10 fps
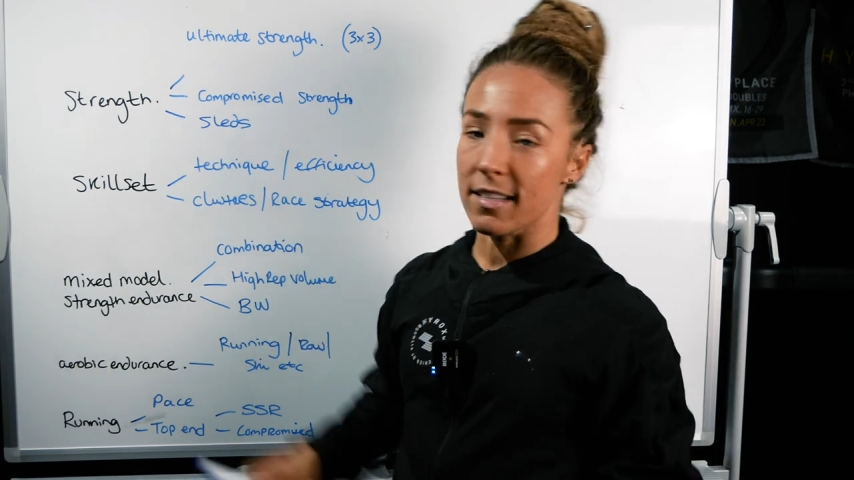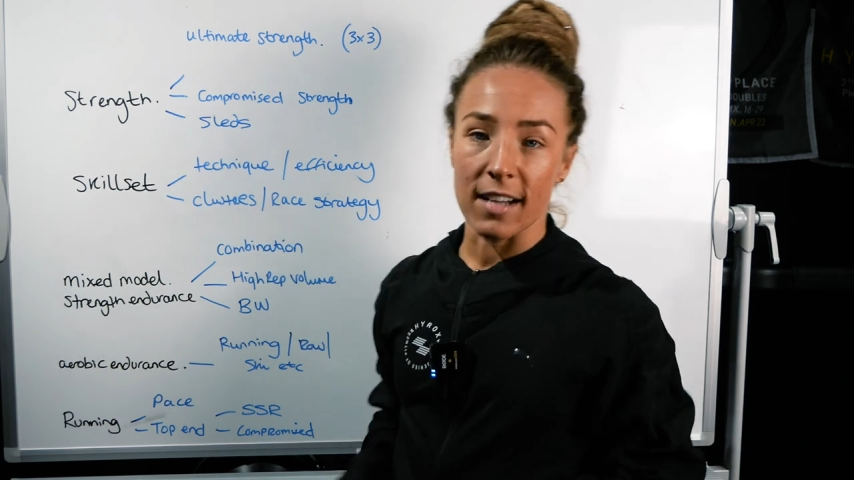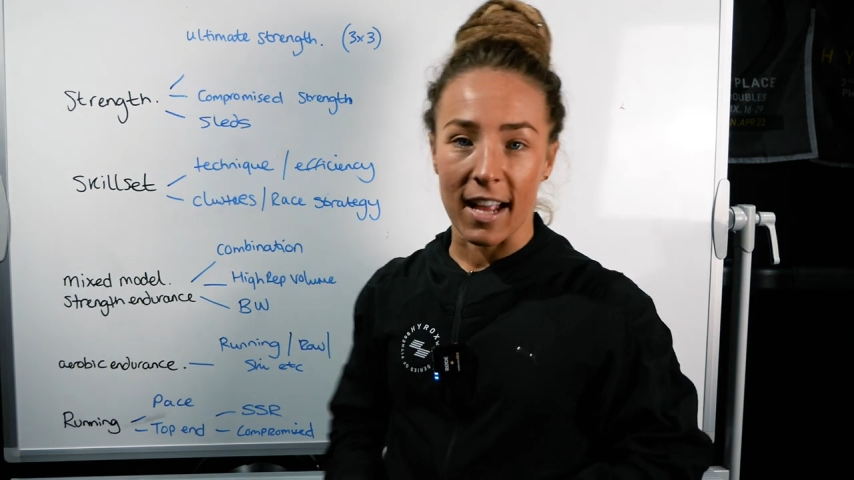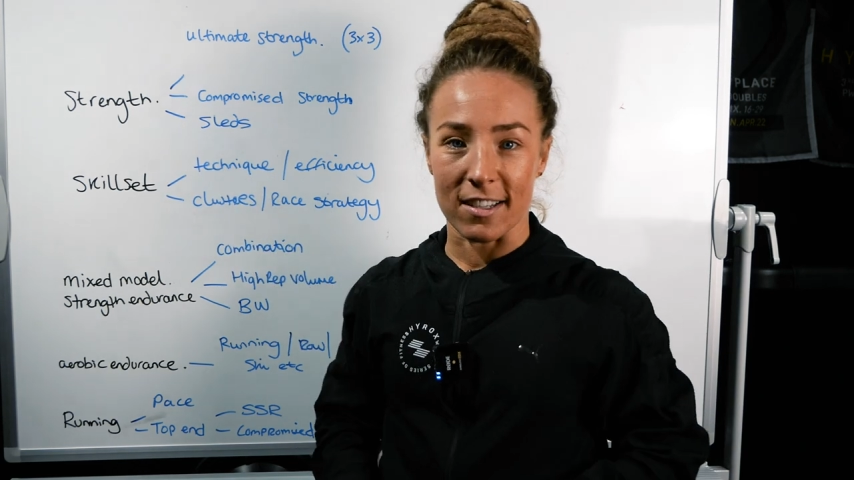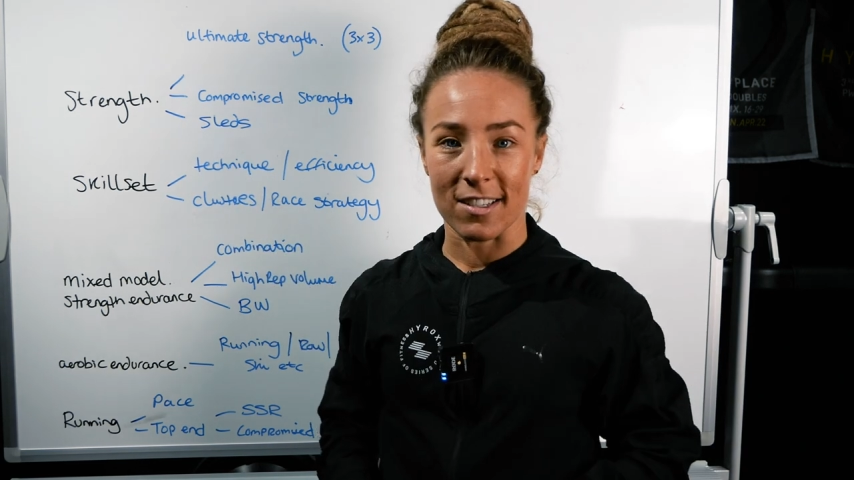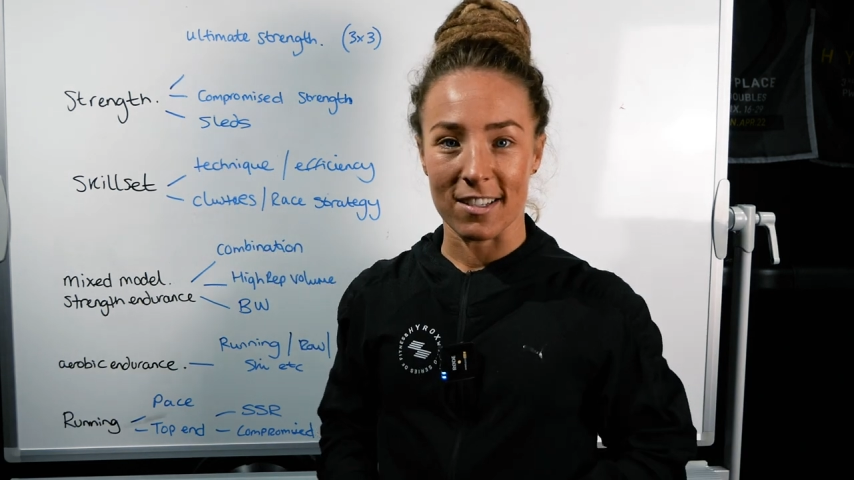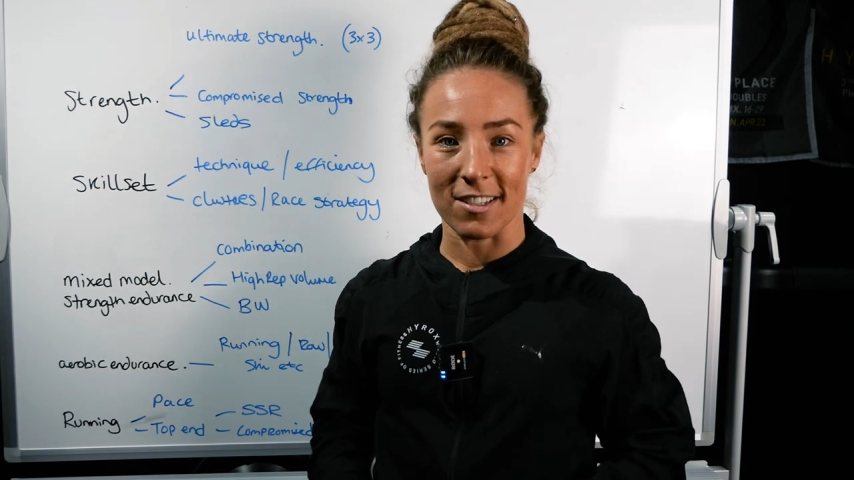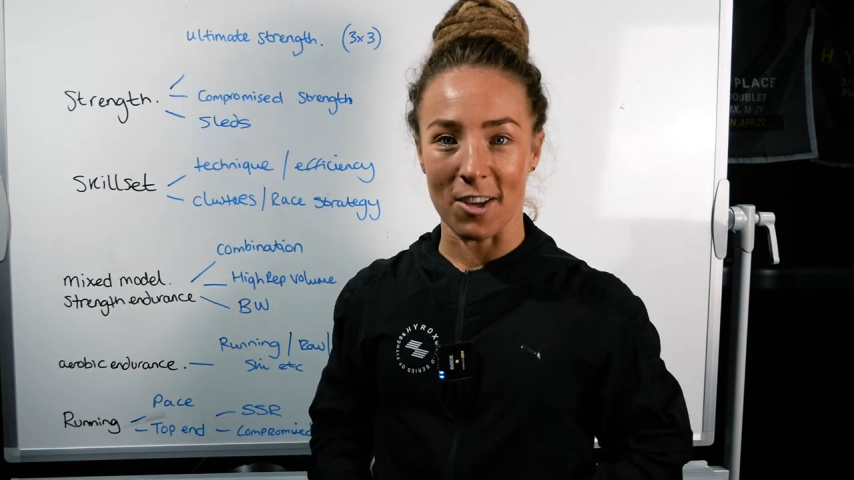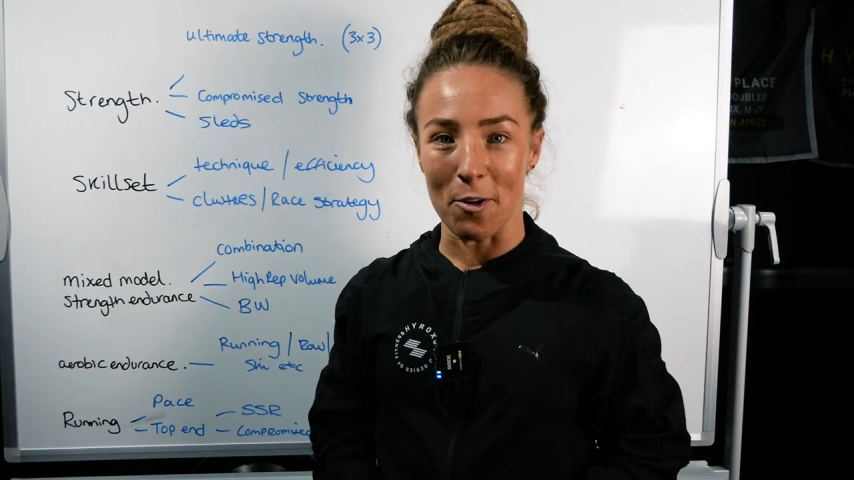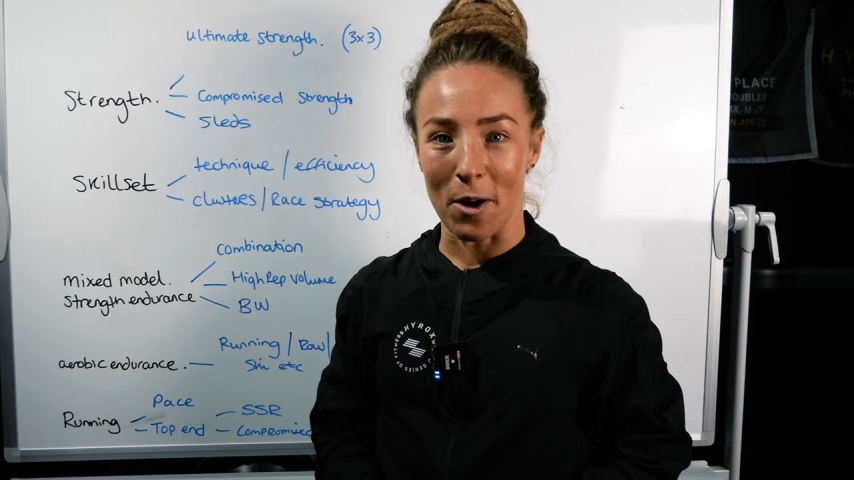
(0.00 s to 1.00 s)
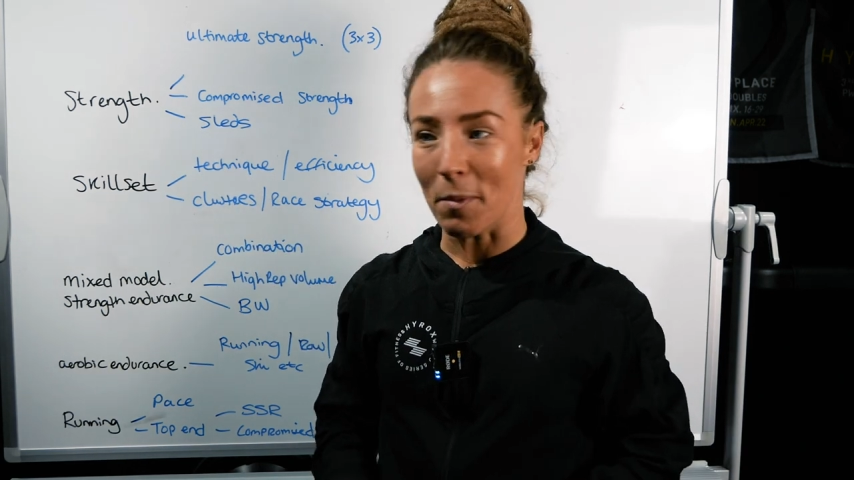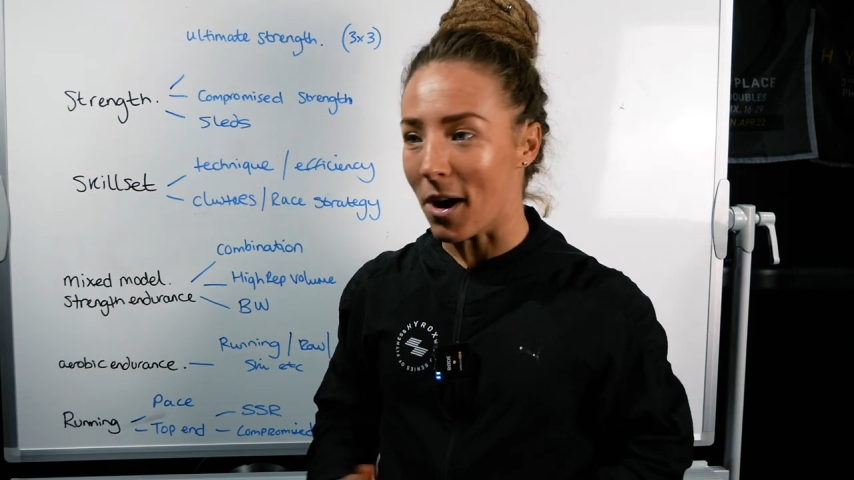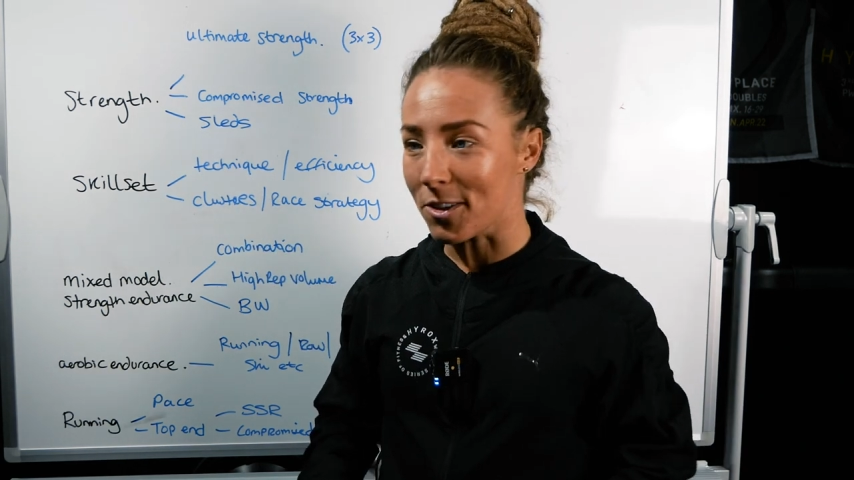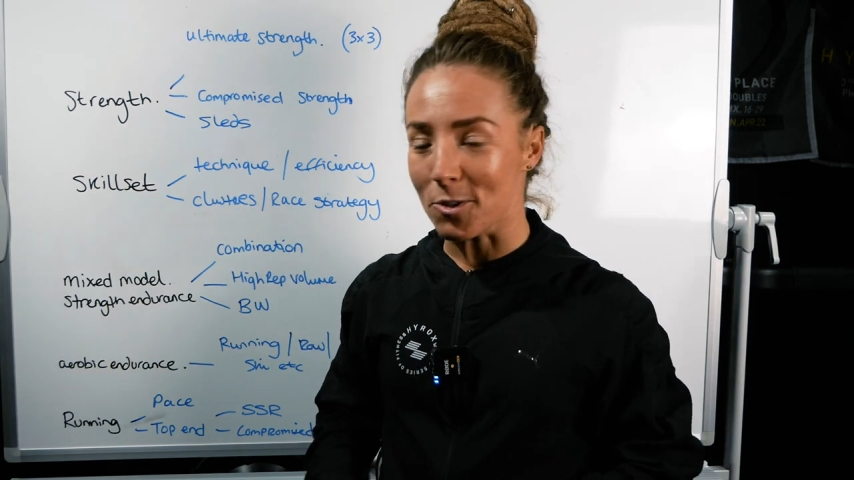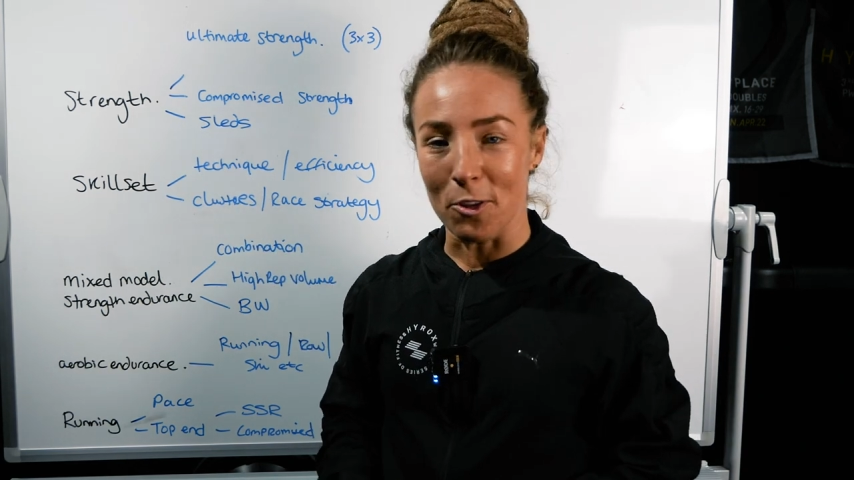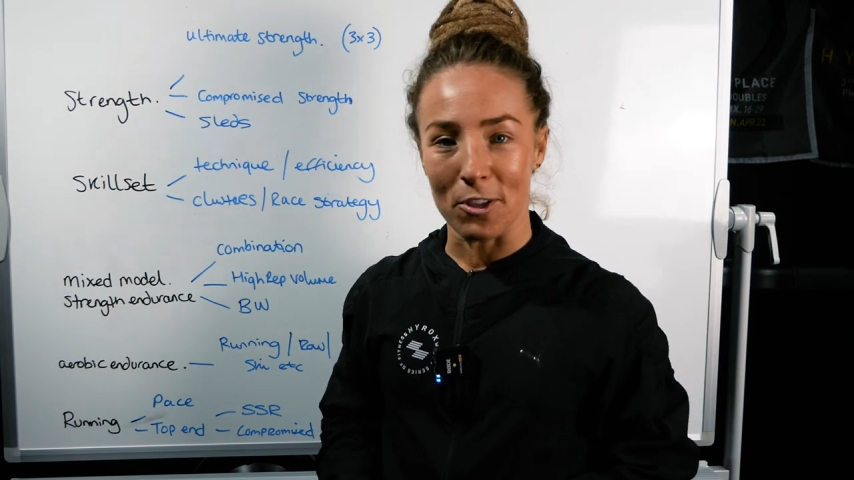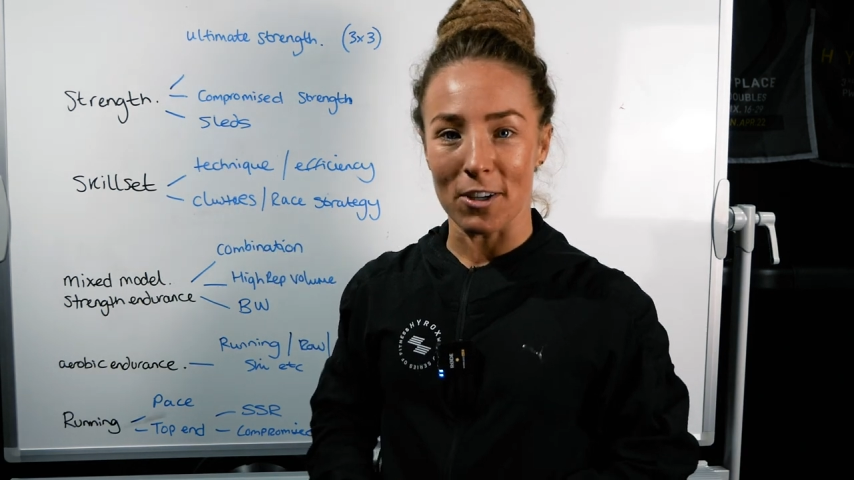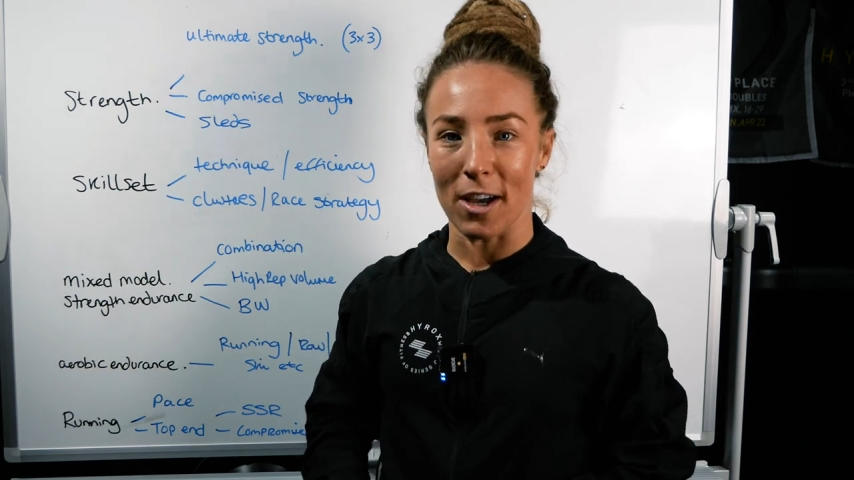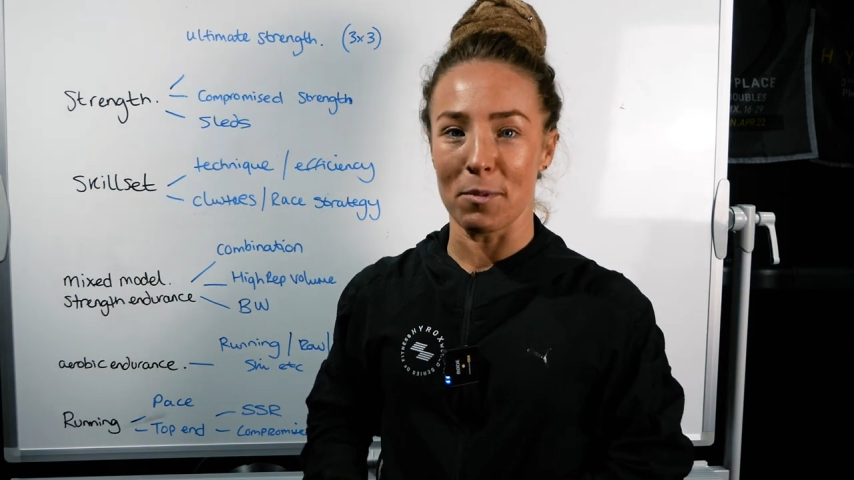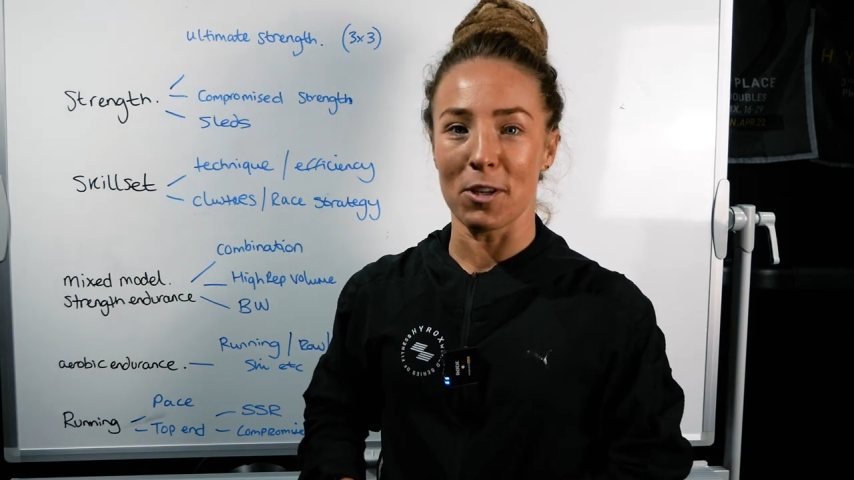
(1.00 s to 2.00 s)
the sleds. So I'm asked all the
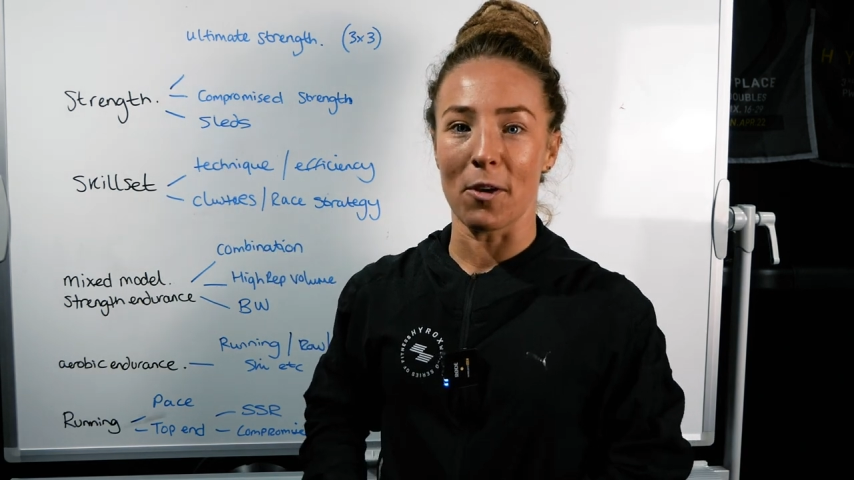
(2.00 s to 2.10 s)
time,